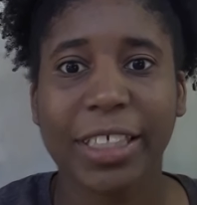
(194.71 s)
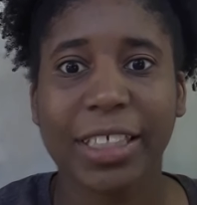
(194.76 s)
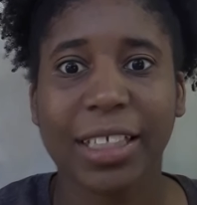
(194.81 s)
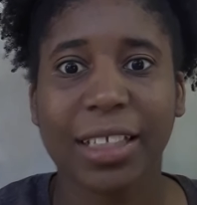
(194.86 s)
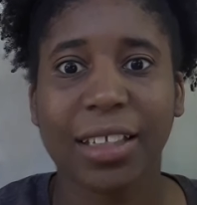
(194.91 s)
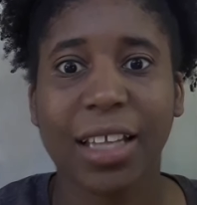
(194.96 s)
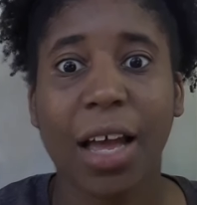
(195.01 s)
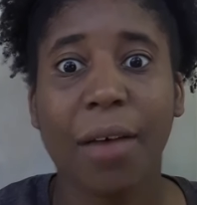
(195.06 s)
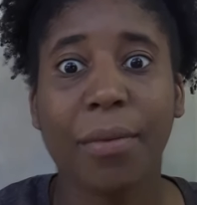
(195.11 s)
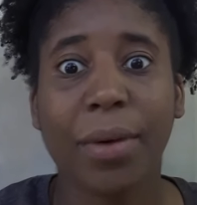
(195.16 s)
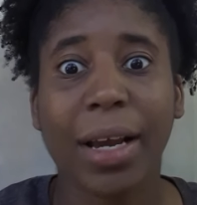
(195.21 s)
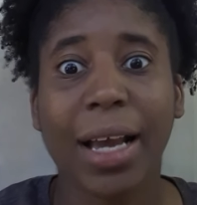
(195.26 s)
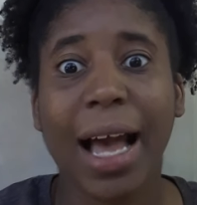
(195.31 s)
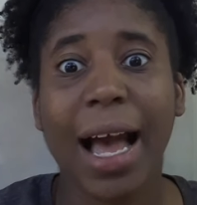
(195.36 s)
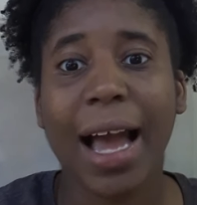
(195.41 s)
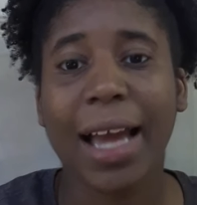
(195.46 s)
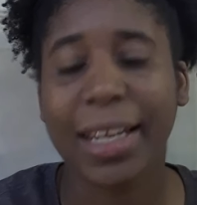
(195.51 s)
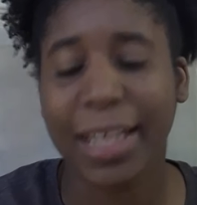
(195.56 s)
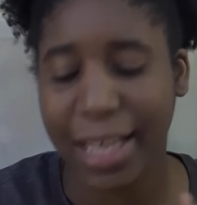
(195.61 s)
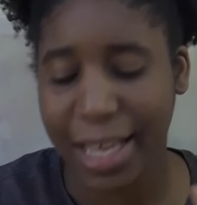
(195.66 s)
And the love of
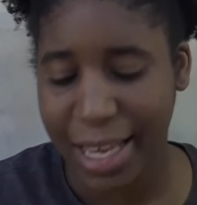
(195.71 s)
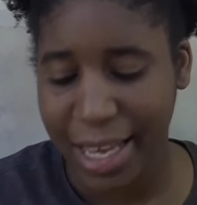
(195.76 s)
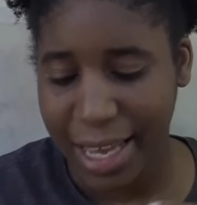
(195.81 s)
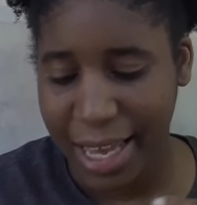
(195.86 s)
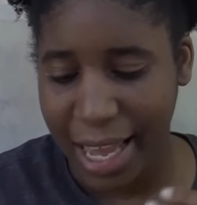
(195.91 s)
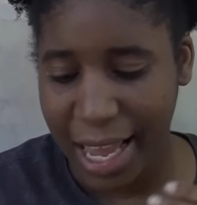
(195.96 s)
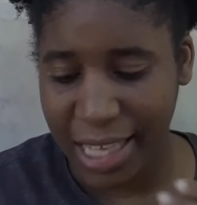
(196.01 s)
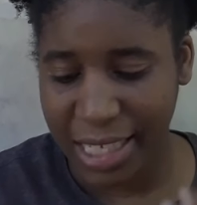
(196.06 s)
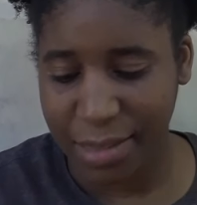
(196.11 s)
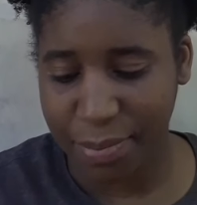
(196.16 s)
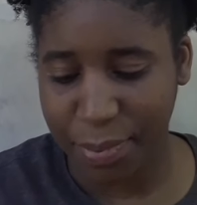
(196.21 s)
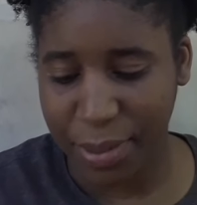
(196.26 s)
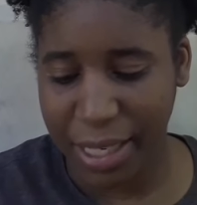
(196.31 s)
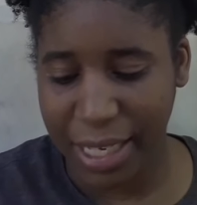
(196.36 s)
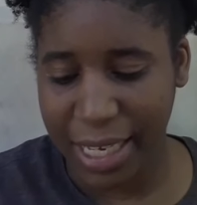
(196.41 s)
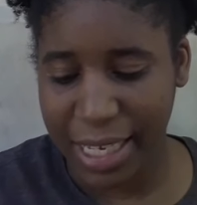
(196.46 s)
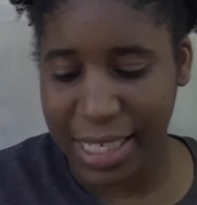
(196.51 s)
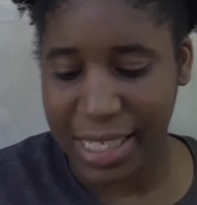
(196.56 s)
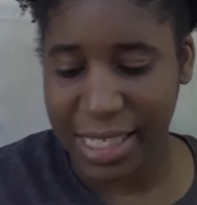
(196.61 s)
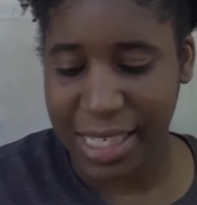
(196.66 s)
God is
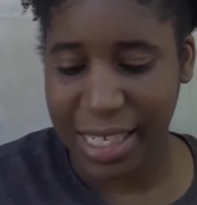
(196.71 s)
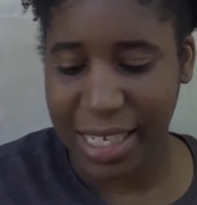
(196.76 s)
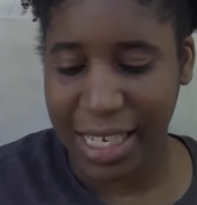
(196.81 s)
peace